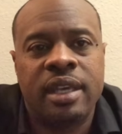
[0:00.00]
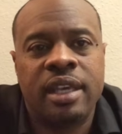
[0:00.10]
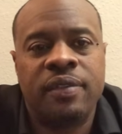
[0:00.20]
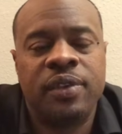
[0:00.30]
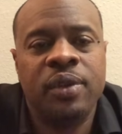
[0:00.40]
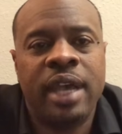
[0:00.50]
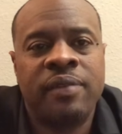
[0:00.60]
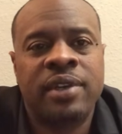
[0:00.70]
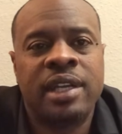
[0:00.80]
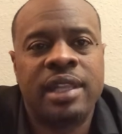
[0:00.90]
if you
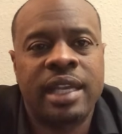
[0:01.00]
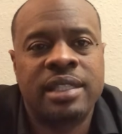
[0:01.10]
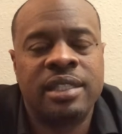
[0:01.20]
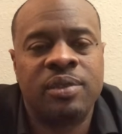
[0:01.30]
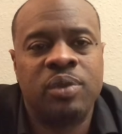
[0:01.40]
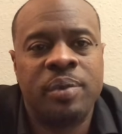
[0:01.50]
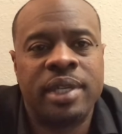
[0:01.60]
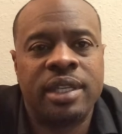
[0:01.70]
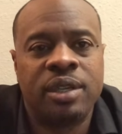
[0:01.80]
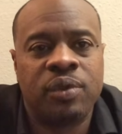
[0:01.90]
have a collection of
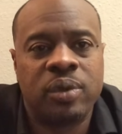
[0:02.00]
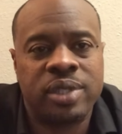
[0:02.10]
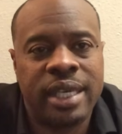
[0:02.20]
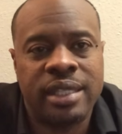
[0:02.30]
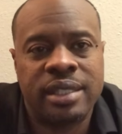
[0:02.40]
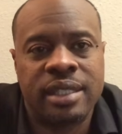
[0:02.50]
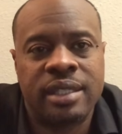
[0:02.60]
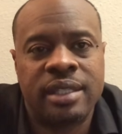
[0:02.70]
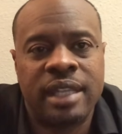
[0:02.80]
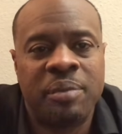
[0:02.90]
women in your
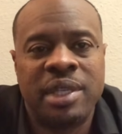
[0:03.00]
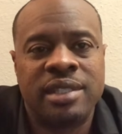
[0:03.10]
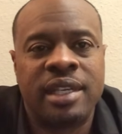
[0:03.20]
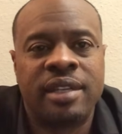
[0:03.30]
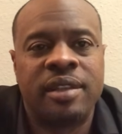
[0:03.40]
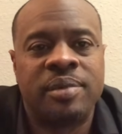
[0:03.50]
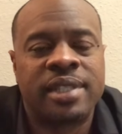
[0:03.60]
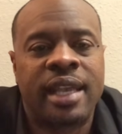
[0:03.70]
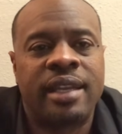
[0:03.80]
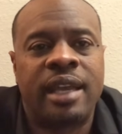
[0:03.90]
rotation, that means none of them
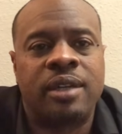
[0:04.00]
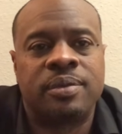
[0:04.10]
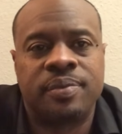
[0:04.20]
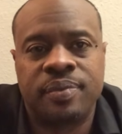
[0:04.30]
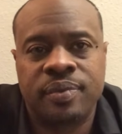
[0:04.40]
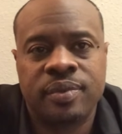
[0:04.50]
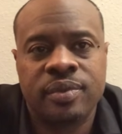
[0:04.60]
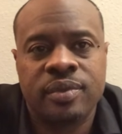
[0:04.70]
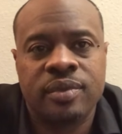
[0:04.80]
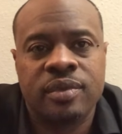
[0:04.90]
stand out.
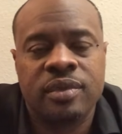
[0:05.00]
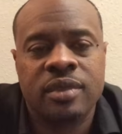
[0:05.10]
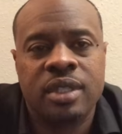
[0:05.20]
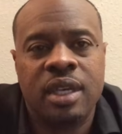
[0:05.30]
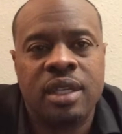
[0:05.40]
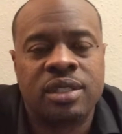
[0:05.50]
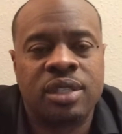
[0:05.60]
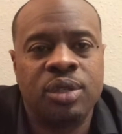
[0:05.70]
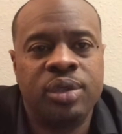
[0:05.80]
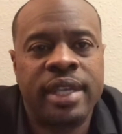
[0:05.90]

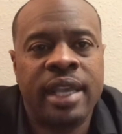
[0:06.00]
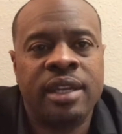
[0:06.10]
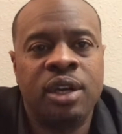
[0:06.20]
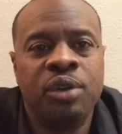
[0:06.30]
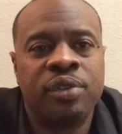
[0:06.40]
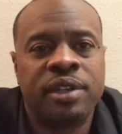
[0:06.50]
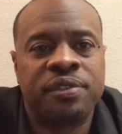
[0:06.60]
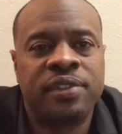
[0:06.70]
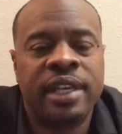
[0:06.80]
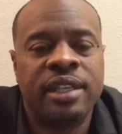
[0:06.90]
So you can't
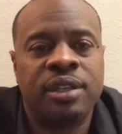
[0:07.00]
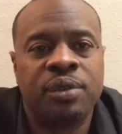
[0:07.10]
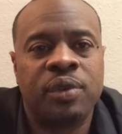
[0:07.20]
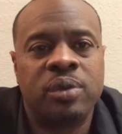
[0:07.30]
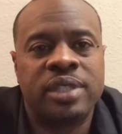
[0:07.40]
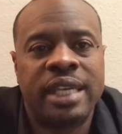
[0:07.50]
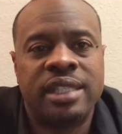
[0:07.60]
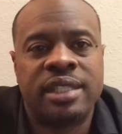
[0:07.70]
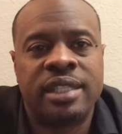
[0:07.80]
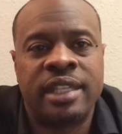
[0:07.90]
overinflate your
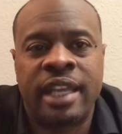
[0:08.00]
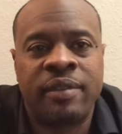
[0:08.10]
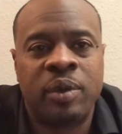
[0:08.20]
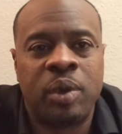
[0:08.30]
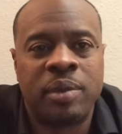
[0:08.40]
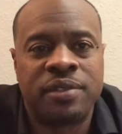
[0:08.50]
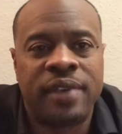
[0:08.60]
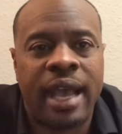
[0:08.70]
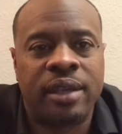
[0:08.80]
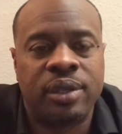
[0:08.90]
rotation and every woman's
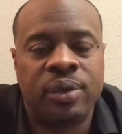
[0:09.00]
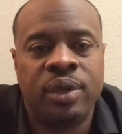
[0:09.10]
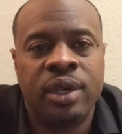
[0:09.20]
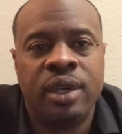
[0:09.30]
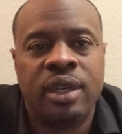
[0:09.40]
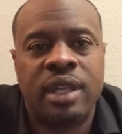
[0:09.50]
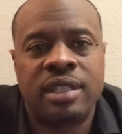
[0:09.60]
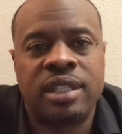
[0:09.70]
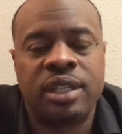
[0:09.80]
value that's in